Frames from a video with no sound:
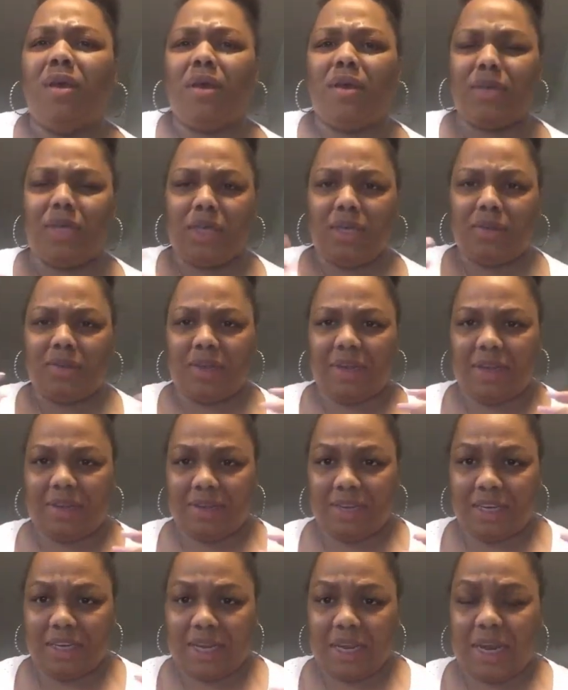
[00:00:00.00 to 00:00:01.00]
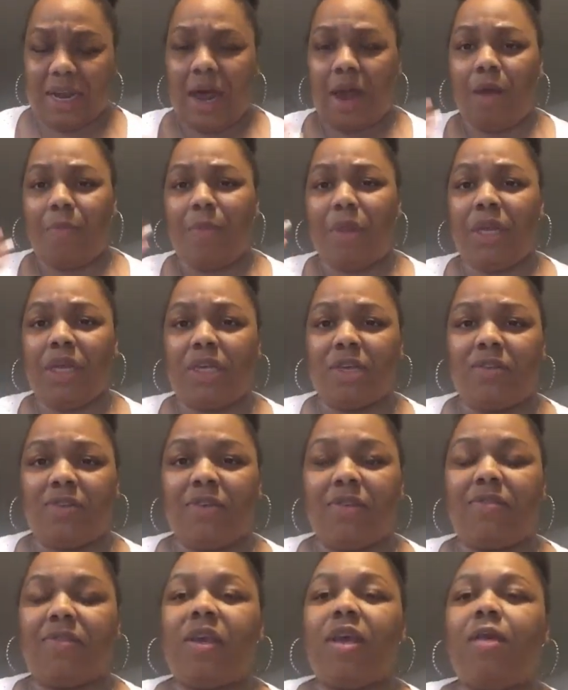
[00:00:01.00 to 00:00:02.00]
she did it out of malicious
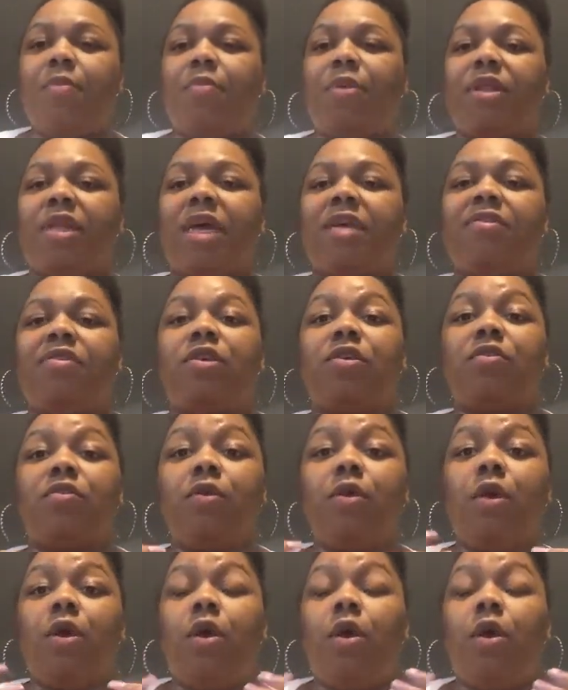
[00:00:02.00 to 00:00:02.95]
intent, but that's just,